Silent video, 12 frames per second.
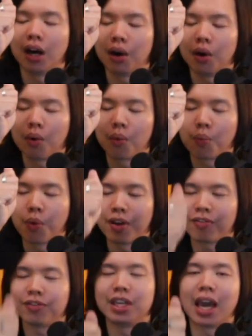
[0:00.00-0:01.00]
with
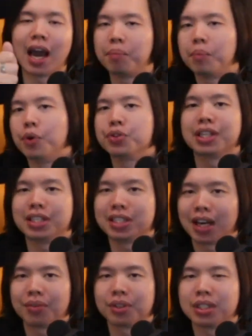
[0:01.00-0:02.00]
the utmost
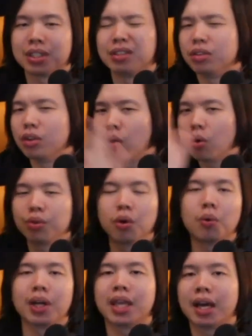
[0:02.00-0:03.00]
integrity. No
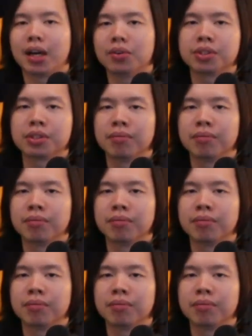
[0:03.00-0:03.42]
one else.